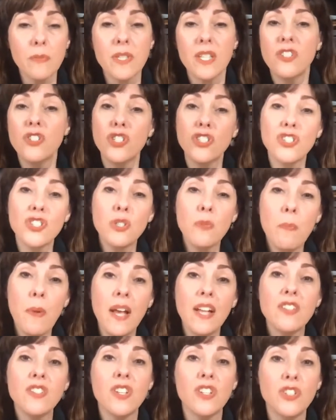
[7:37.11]
It just
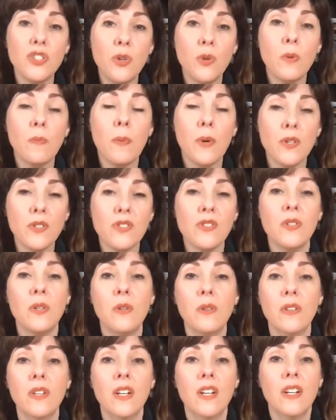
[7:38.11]
depends on your
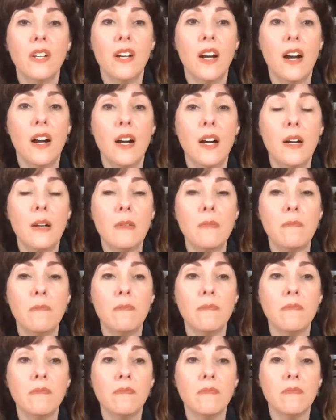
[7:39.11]
personal
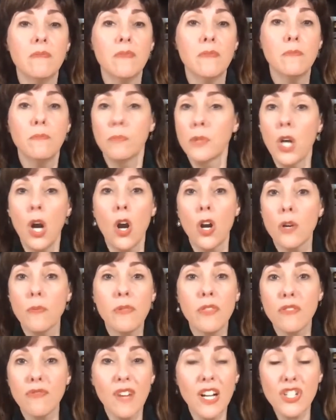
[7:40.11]
carb
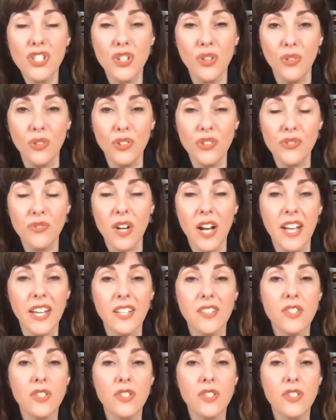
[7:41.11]
threshold, right?